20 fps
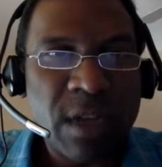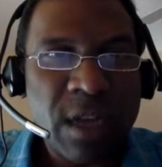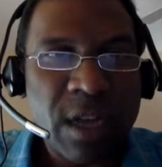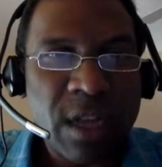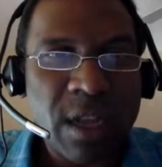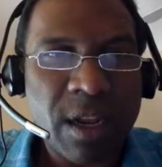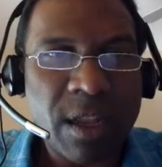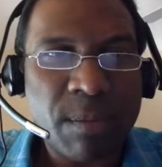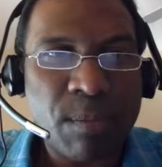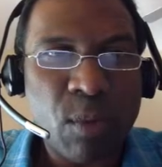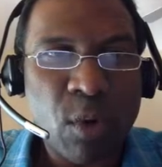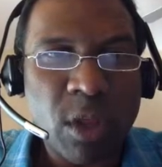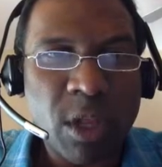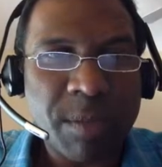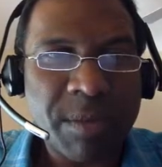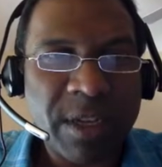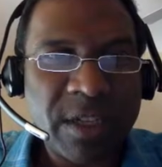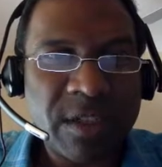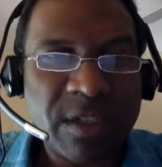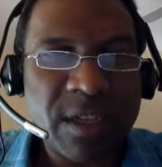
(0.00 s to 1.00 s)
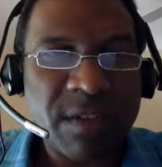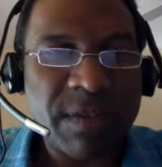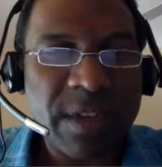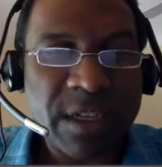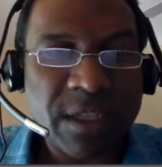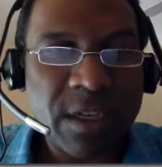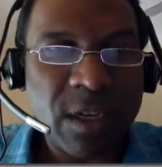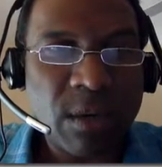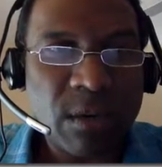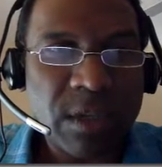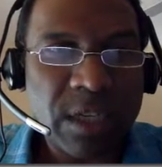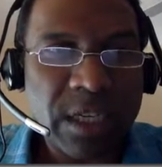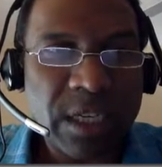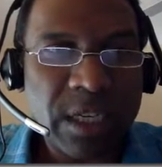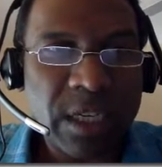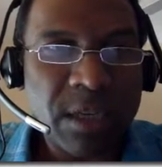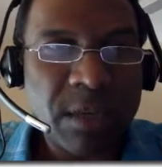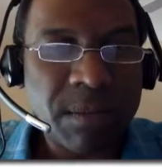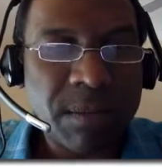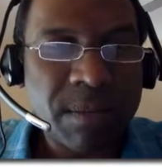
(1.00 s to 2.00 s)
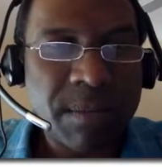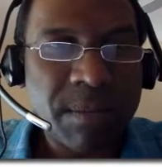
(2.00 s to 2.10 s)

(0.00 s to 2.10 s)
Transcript: a lot of the boilerplate stuff I don't need